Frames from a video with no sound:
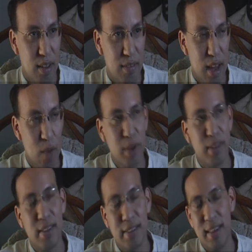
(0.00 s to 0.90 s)
not what
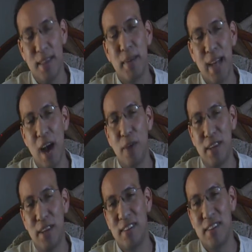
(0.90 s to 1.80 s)
they say but how
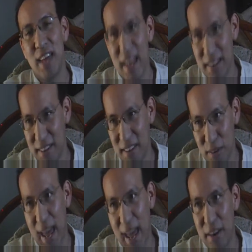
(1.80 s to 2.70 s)
they say it,
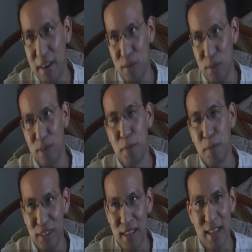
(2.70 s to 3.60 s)
the attitude, the
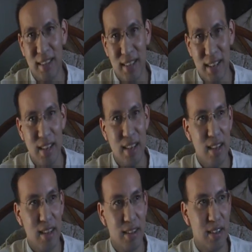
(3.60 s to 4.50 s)
personality,
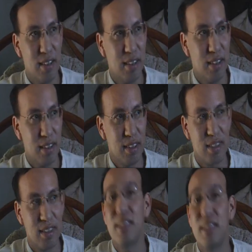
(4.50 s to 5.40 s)

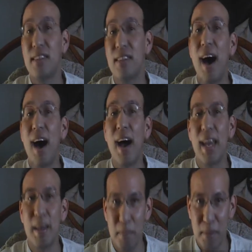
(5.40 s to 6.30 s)
the
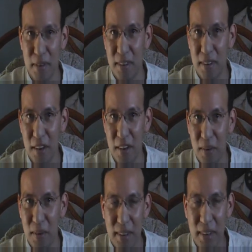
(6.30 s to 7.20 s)
times,
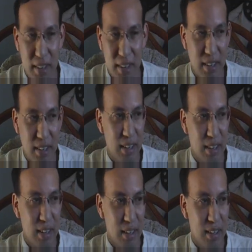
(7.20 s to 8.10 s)

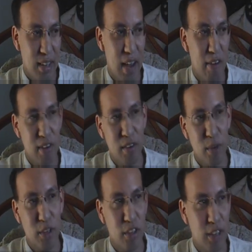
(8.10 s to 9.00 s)
the era in
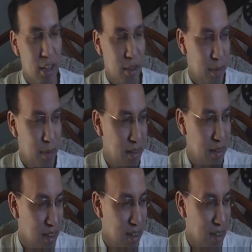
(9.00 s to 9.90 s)
which it takes place
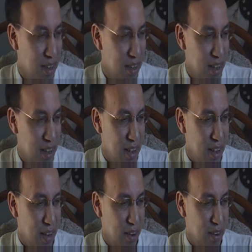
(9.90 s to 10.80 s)
in.
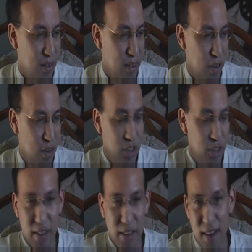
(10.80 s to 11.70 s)
You
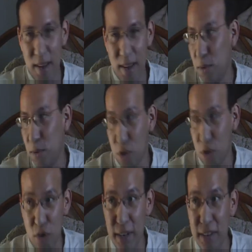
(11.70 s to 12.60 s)
change that up to
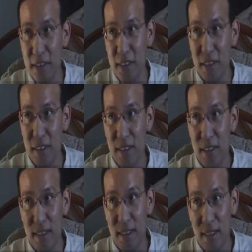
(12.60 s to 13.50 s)
current
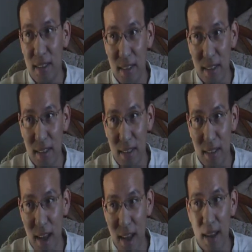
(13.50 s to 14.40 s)

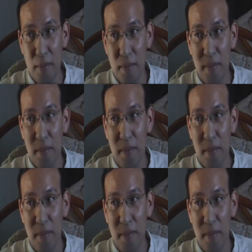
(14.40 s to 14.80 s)
time,